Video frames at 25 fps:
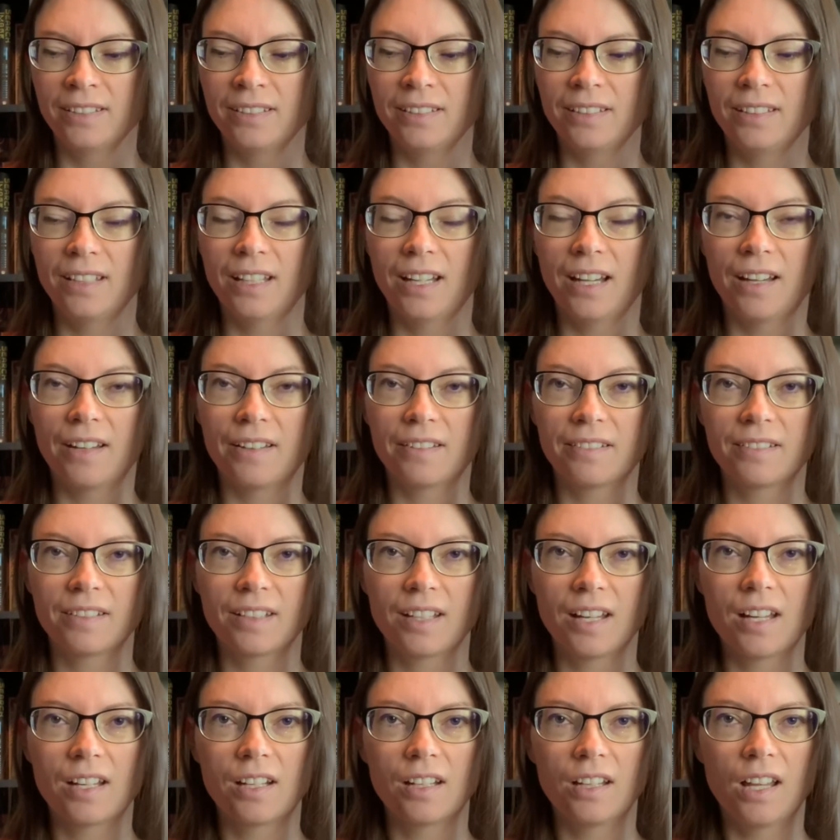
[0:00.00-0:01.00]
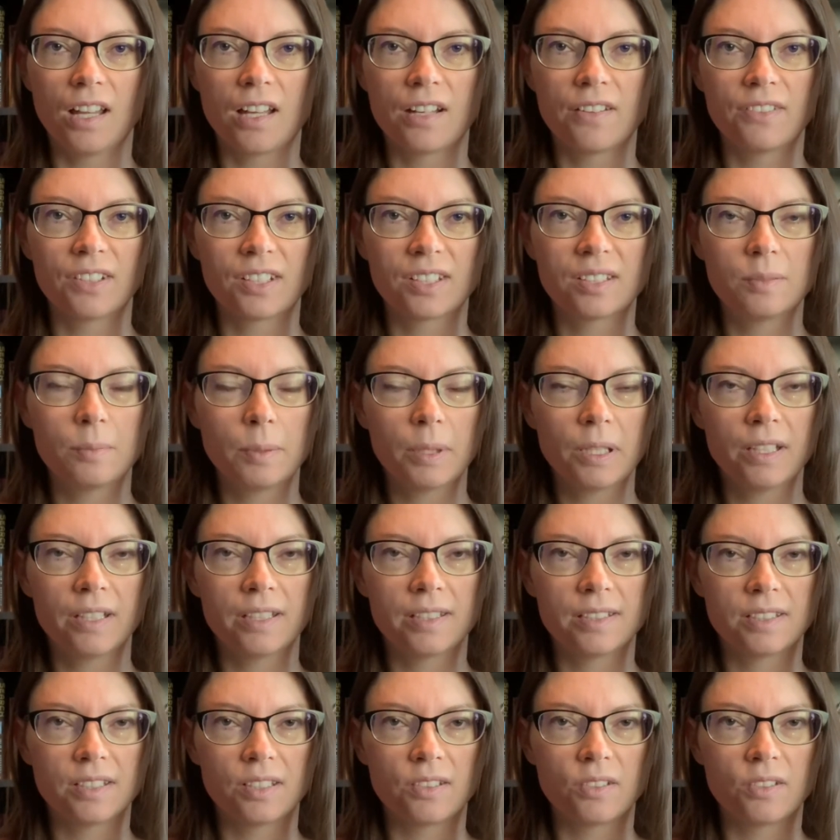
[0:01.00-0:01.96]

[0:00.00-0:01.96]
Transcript: yeah, got a lot of experience